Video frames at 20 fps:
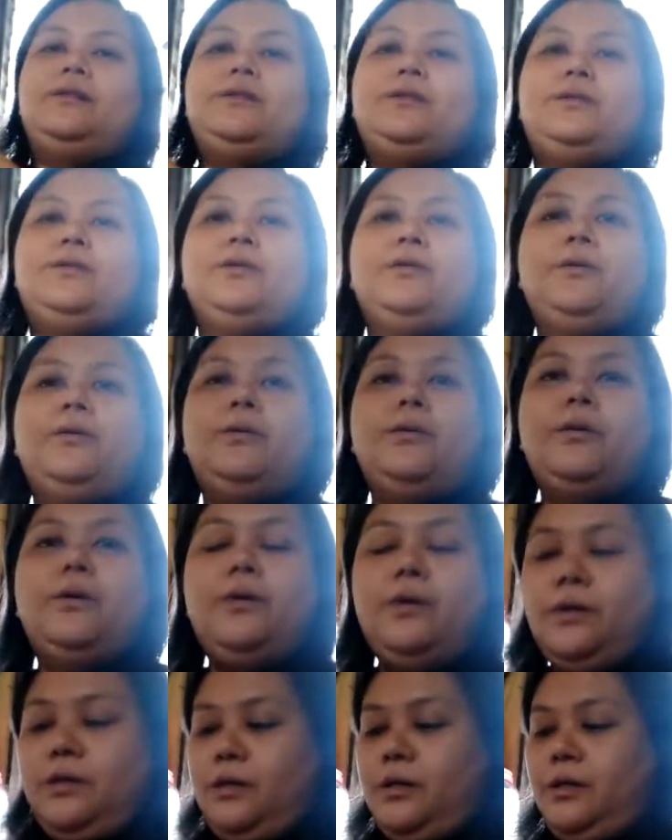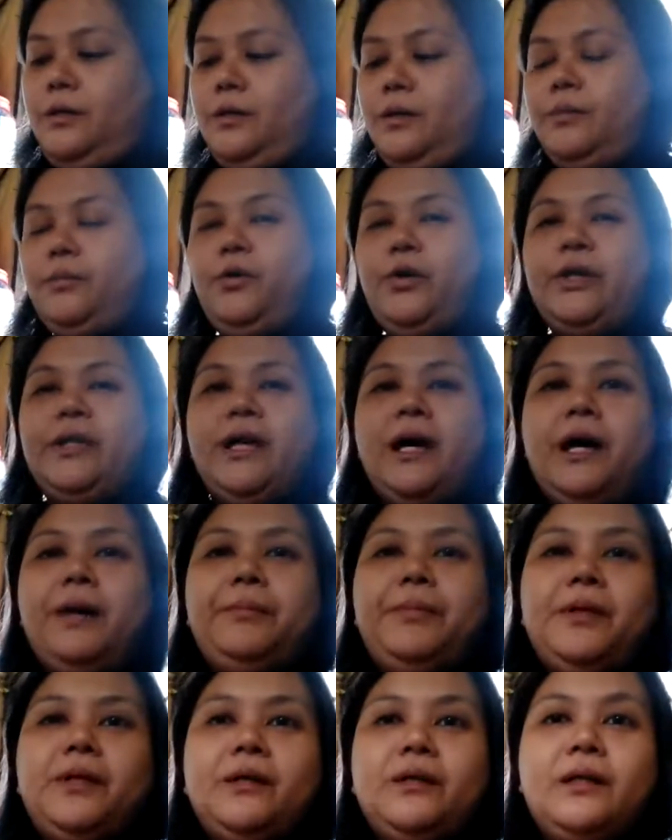So I'm quite
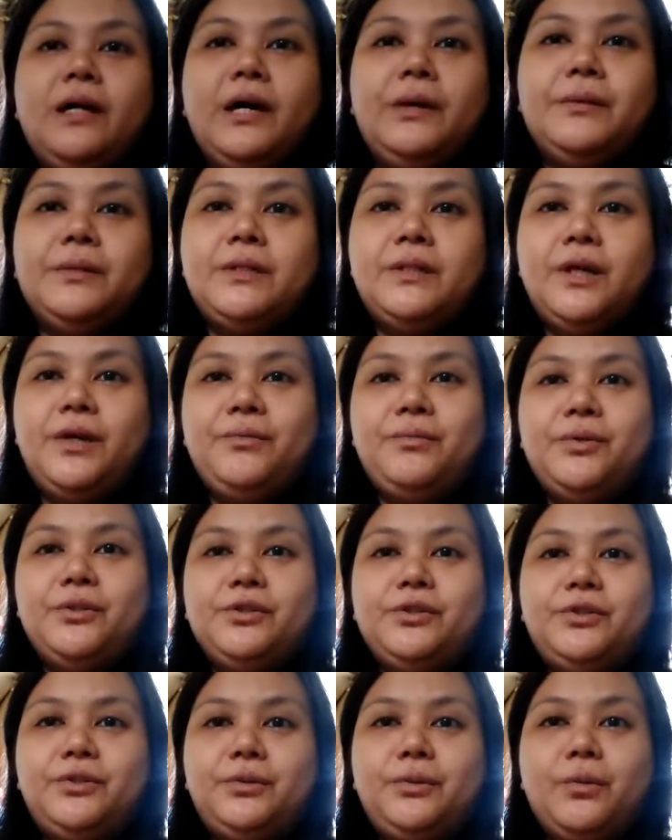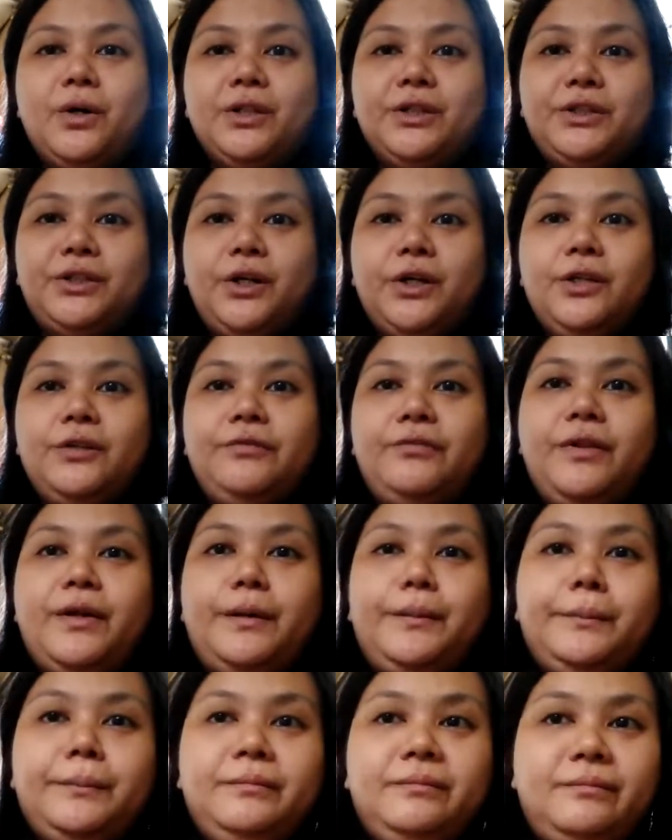happy that I was able to wash all of
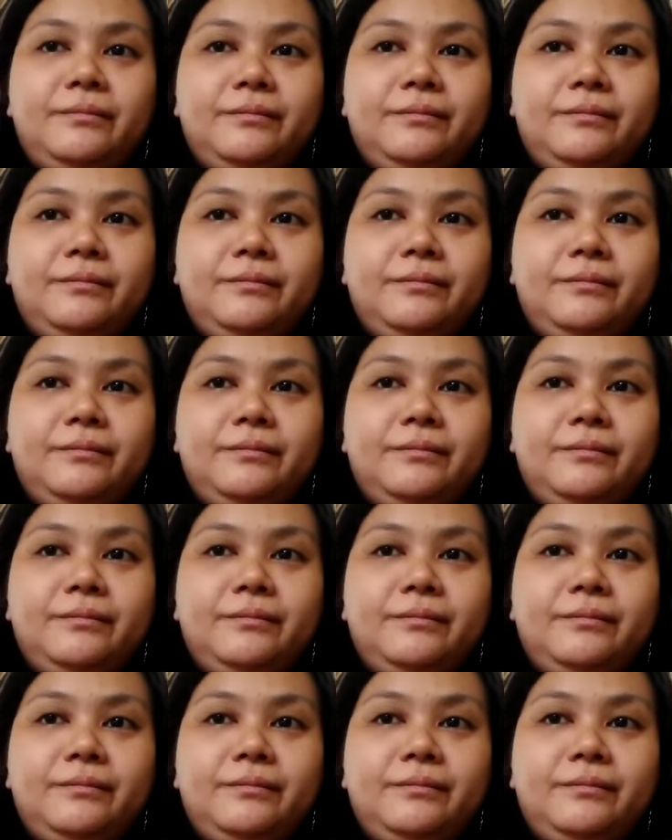them.